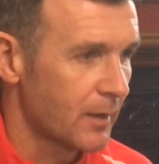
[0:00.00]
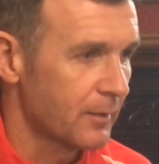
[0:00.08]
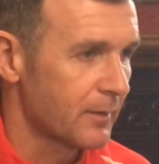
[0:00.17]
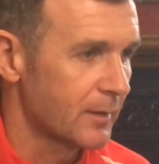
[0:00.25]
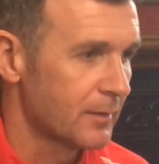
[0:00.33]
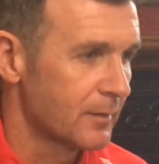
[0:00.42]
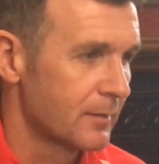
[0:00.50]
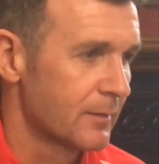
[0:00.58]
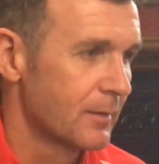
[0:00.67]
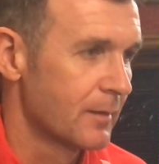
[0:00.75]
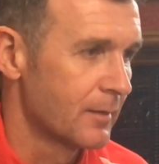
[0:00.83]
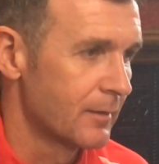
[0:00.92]
I think
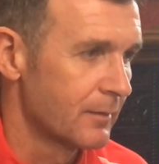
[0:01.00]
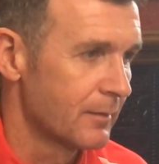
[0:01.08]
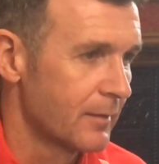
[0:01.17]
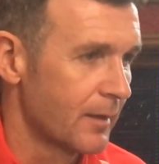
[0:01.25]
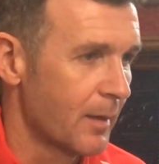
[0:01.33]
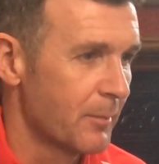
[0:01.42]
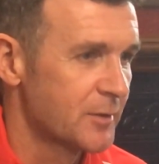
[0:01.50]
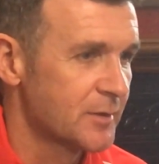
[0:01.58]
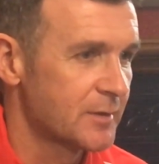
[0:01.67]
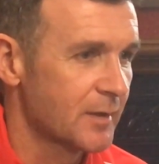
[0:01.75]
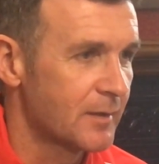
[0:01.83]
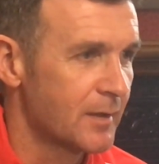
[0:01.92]
their image
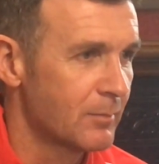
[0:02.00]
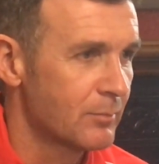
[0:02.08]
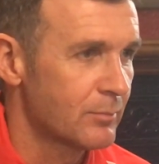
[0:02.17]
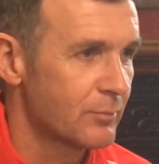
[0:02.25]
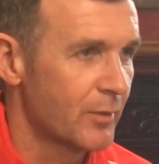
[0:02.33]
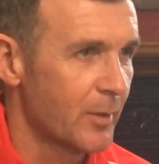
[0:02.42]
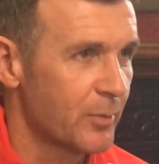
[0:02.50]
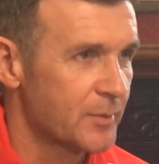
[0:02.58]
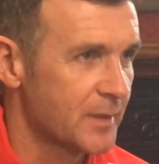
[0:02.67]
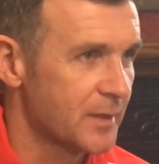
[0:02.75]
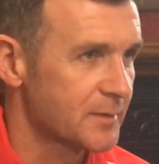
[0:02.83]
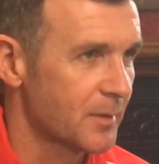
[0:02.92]
as a team
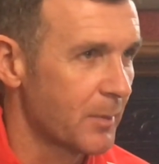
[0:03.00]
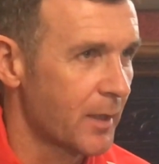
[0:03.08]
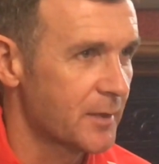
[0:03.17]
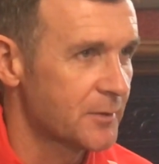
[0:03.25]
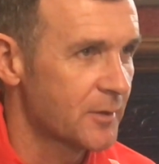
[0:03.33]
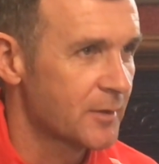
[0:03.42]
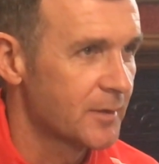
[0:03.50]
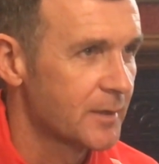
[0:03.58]
represents their manager.